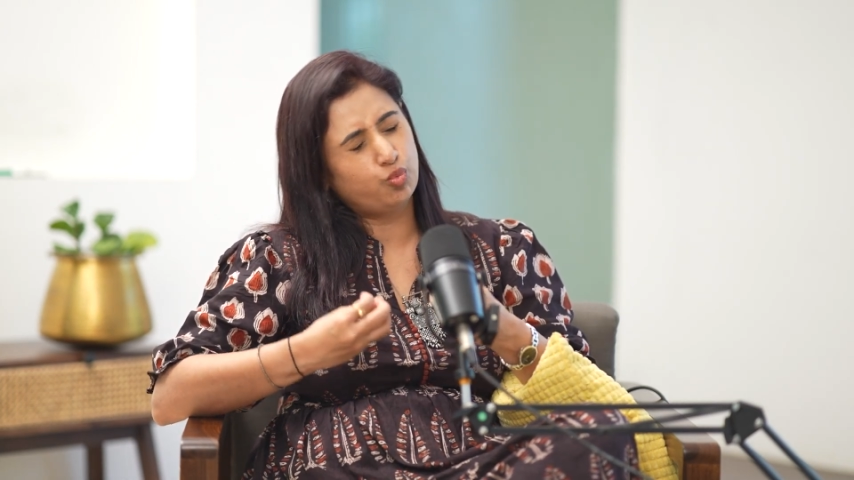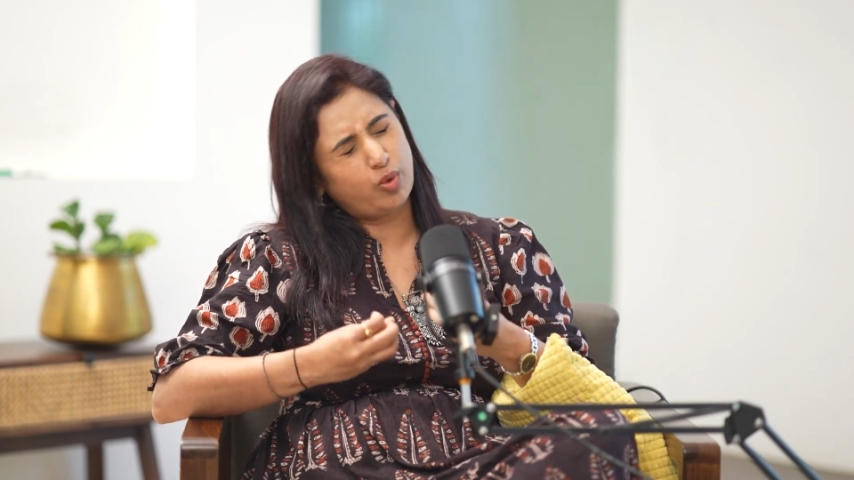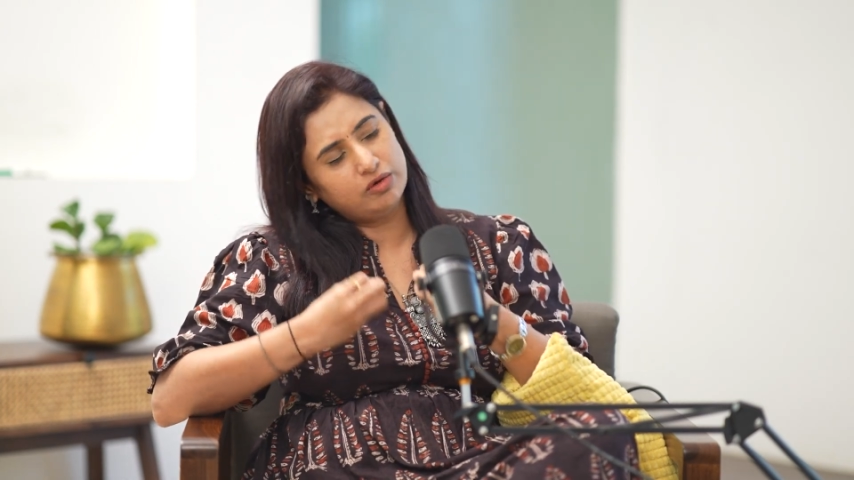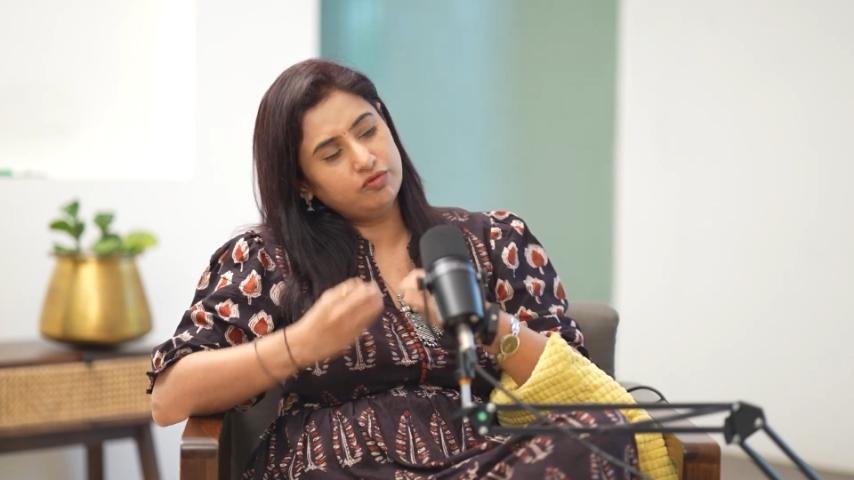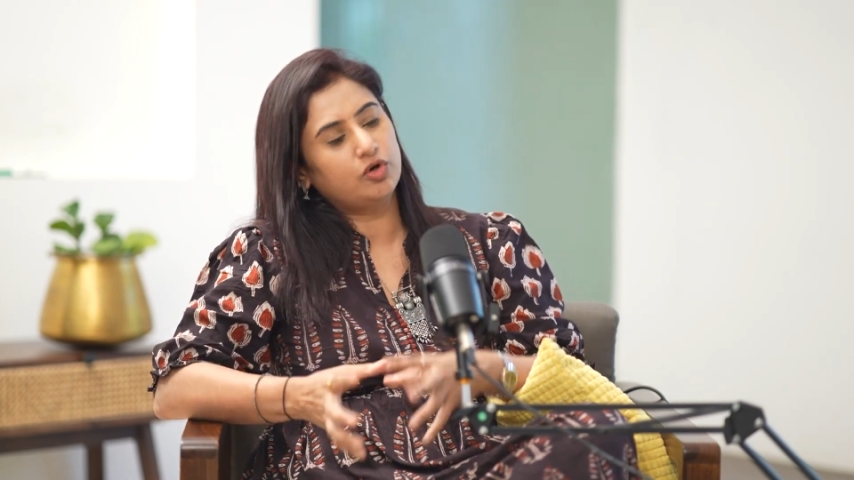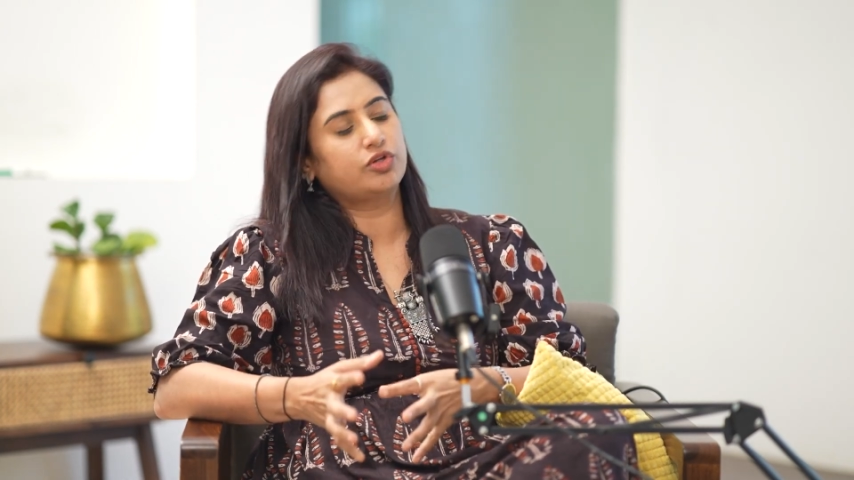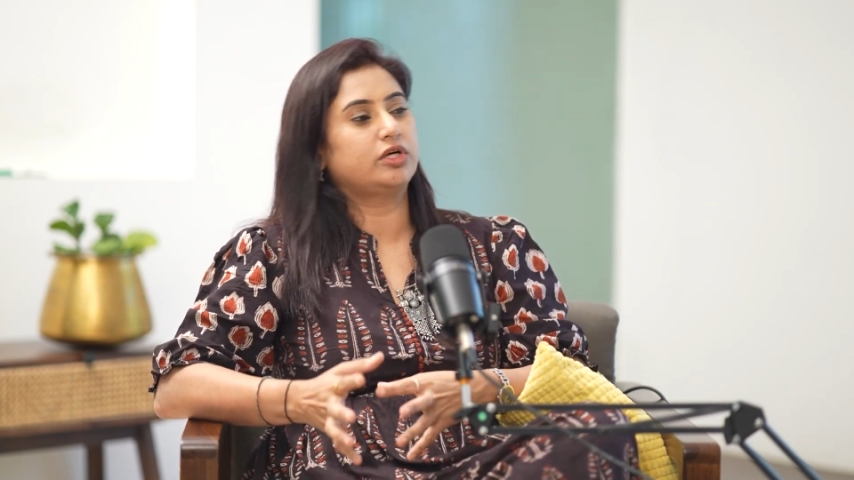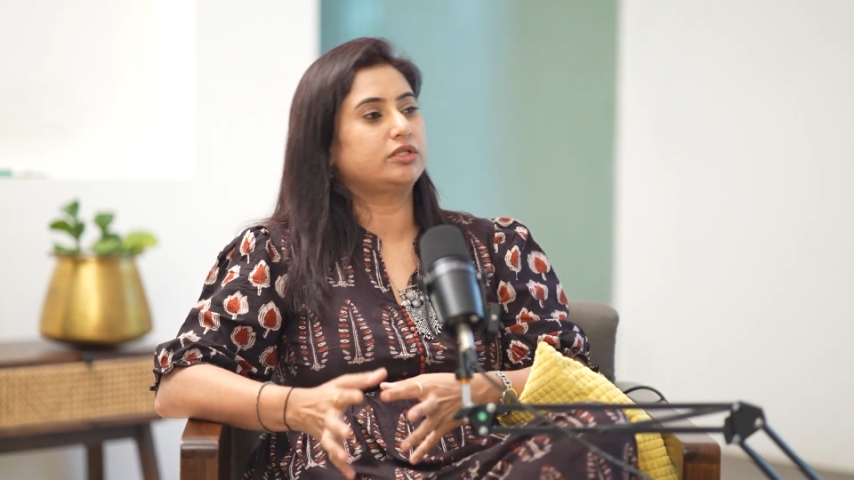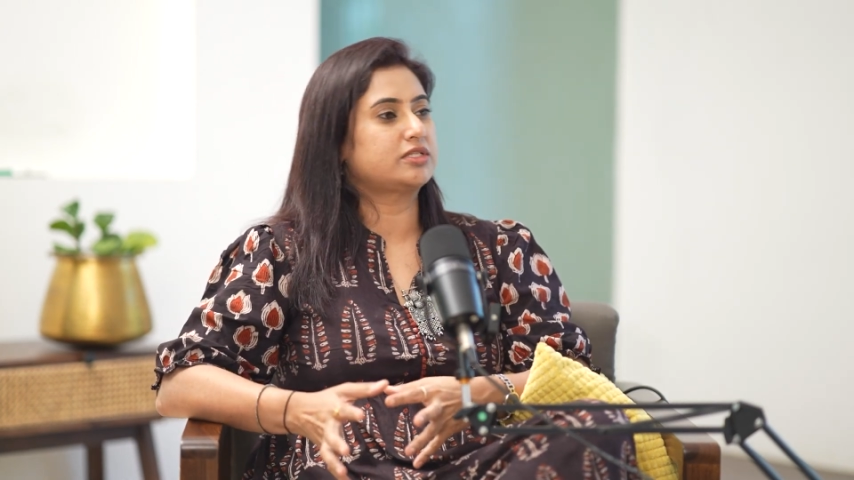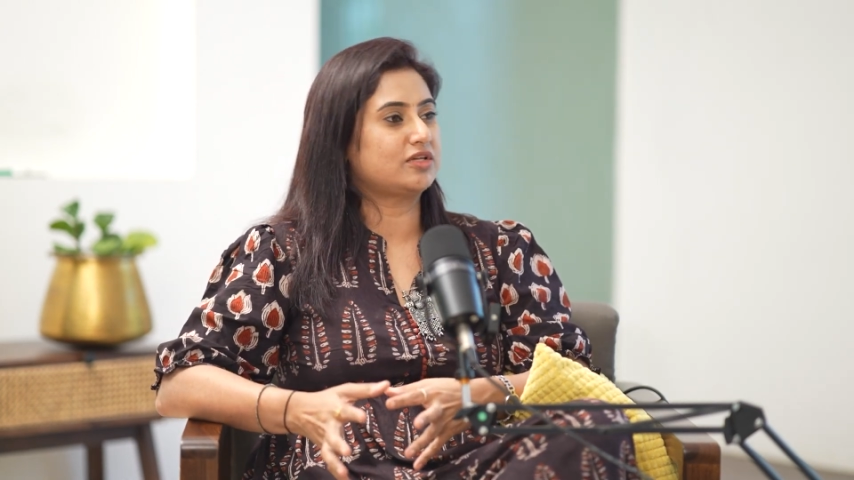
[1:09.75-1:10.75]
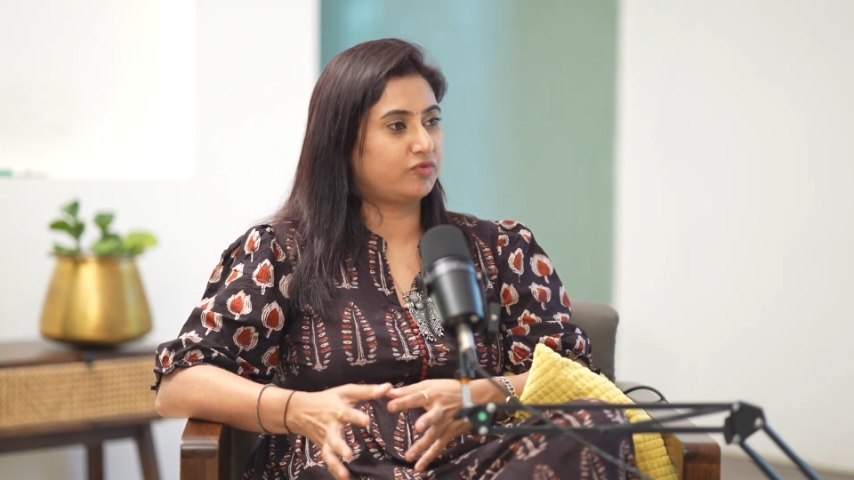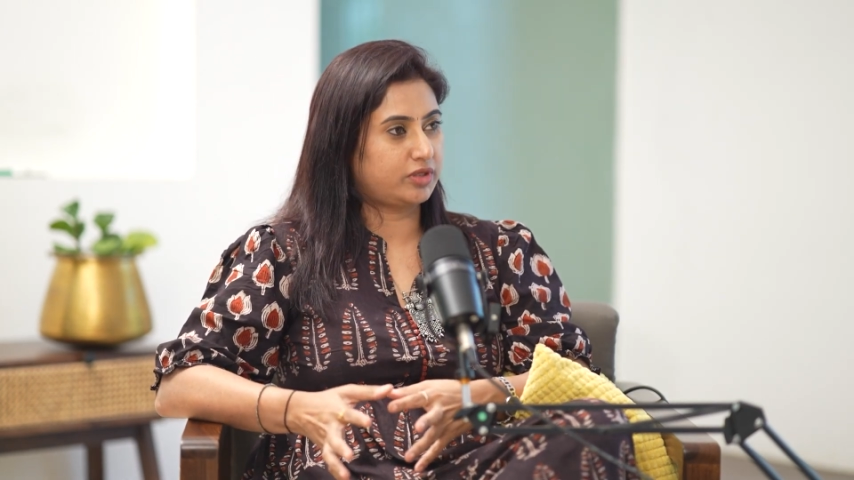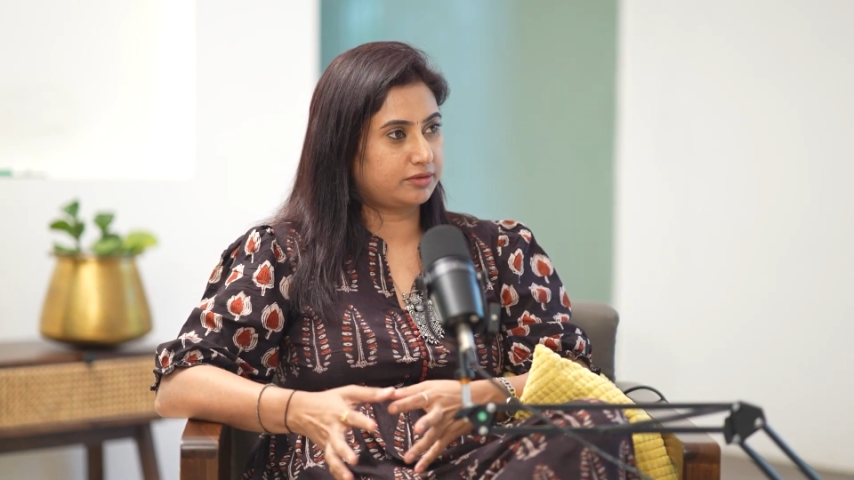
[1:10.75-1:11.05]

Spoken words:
one way or the other somewhere.